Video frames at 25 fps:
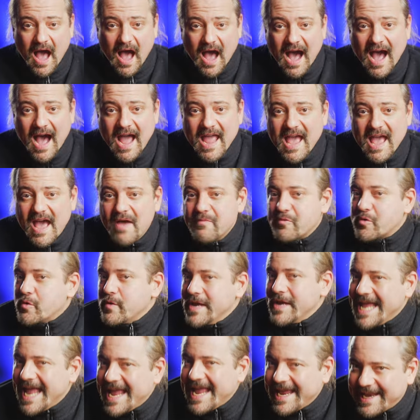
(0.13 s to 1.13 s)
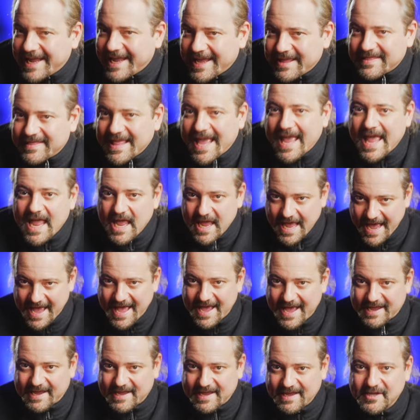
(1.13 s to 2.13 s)
I have created a
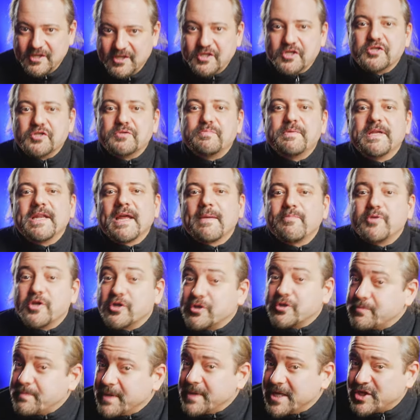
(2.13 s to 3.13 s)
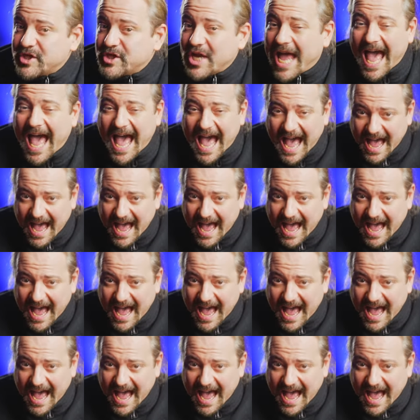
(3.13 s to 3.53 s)
hack to speed up your speech